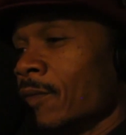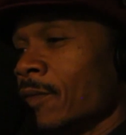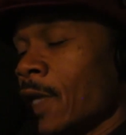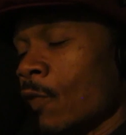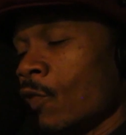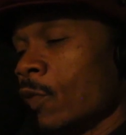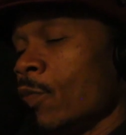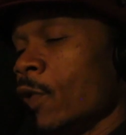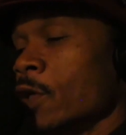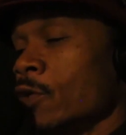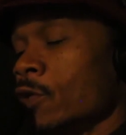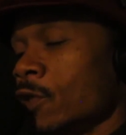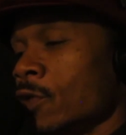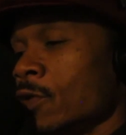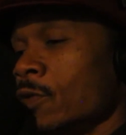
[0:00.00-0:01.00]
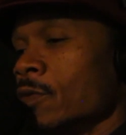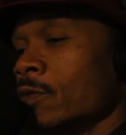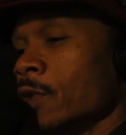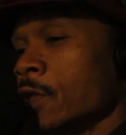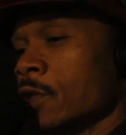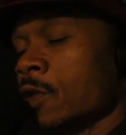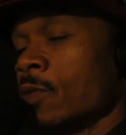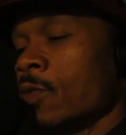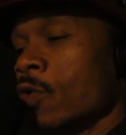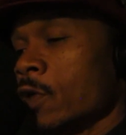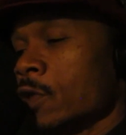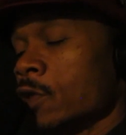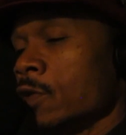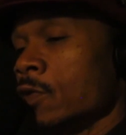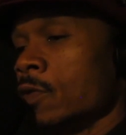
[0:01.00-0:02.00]
that will build you and
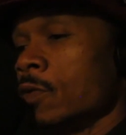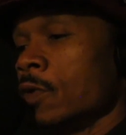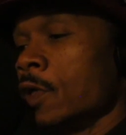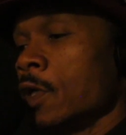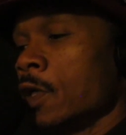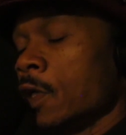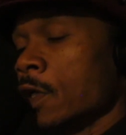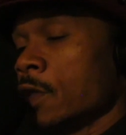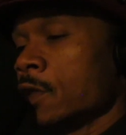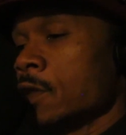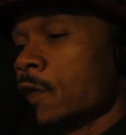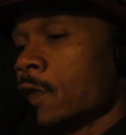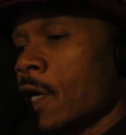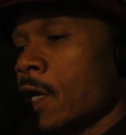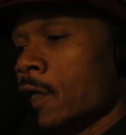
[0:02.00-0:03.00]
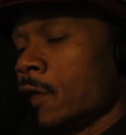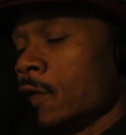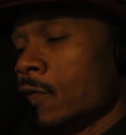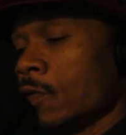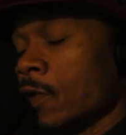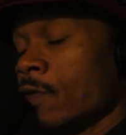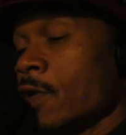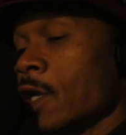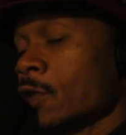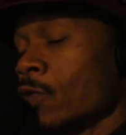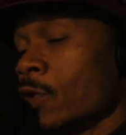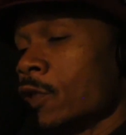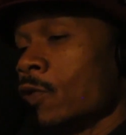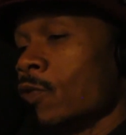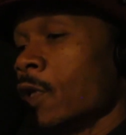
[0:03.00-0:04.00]
support you and sustain you. If that's
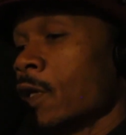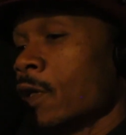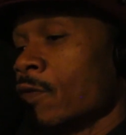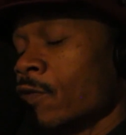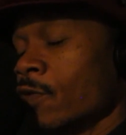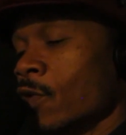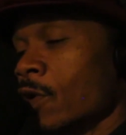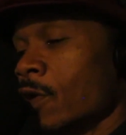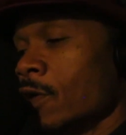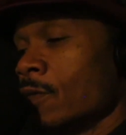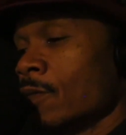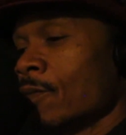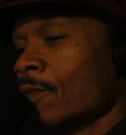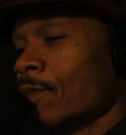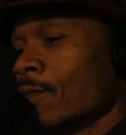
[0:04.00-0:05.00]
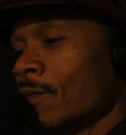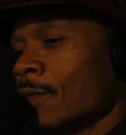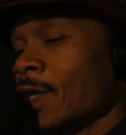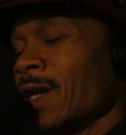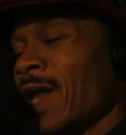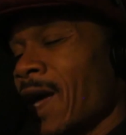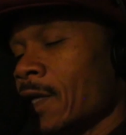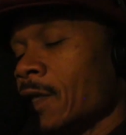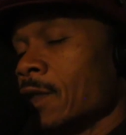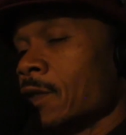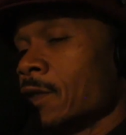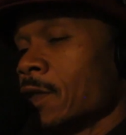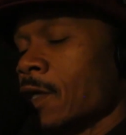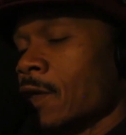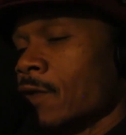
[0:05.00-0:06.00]
what you're looking for, like
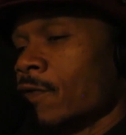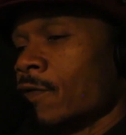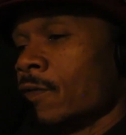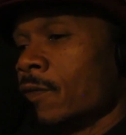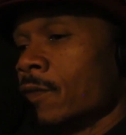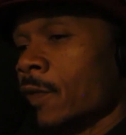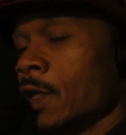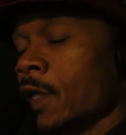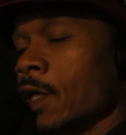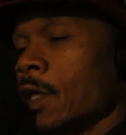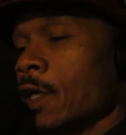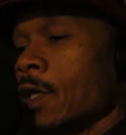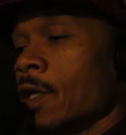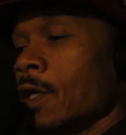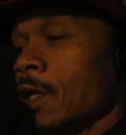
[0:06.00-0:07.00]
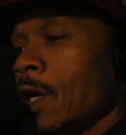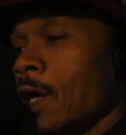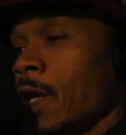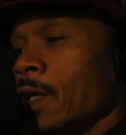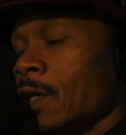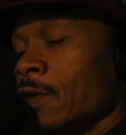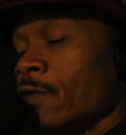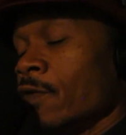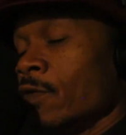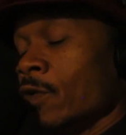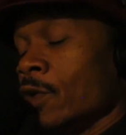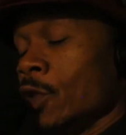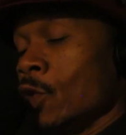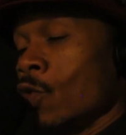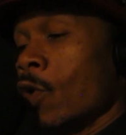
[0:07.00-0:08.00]
yourself. And if
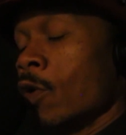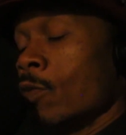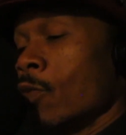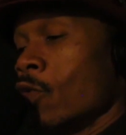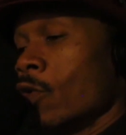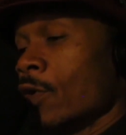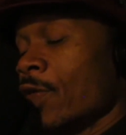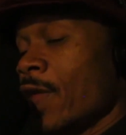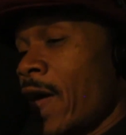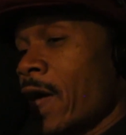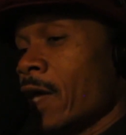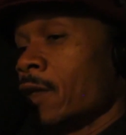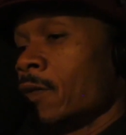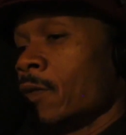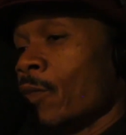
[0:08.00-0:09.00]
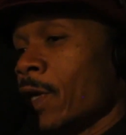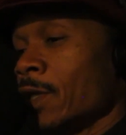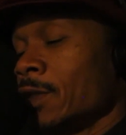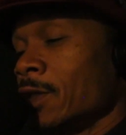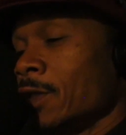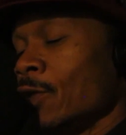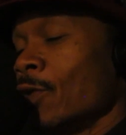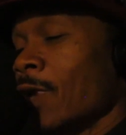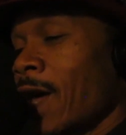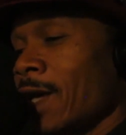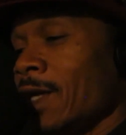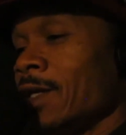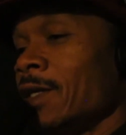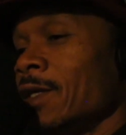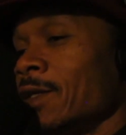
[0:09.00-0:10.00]
you want more of that, make sure you
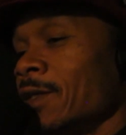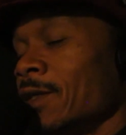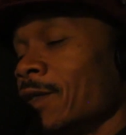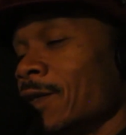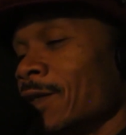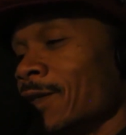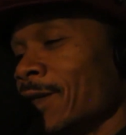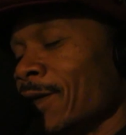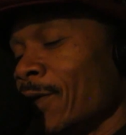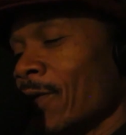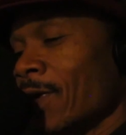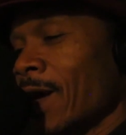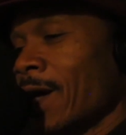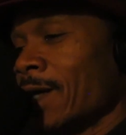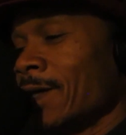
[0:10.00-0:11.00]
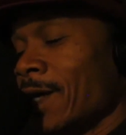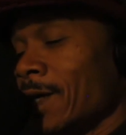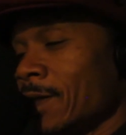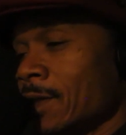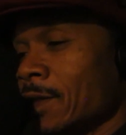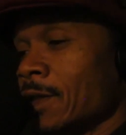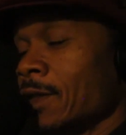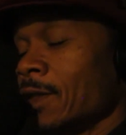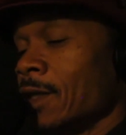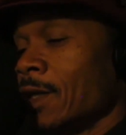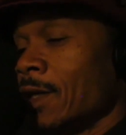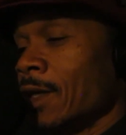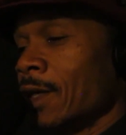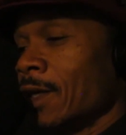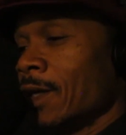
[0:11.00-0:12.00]
like the Griot Nation
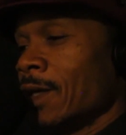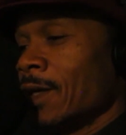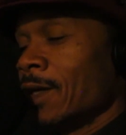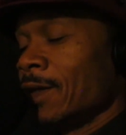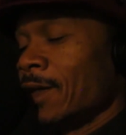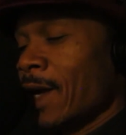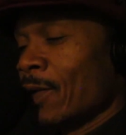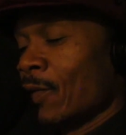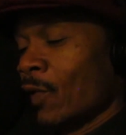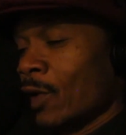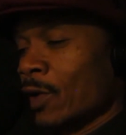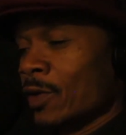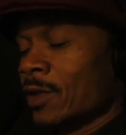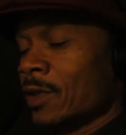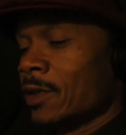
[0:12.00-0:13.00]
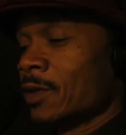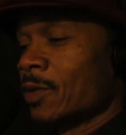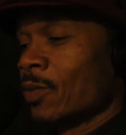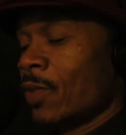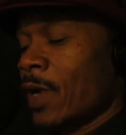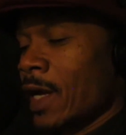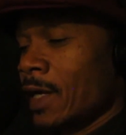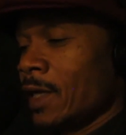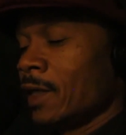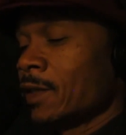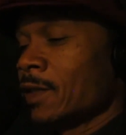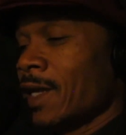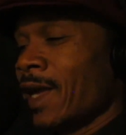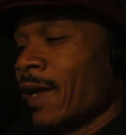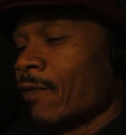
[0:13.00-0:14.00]
Network's
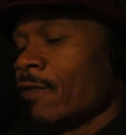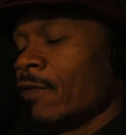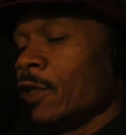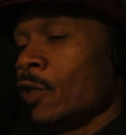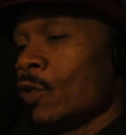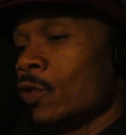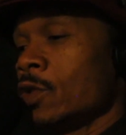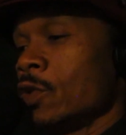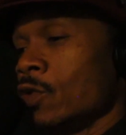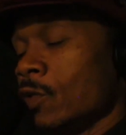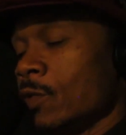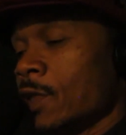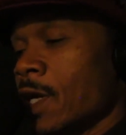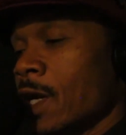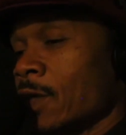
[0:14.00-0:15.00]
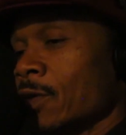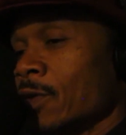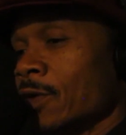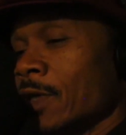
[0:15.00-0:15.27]
page and YouTube channel,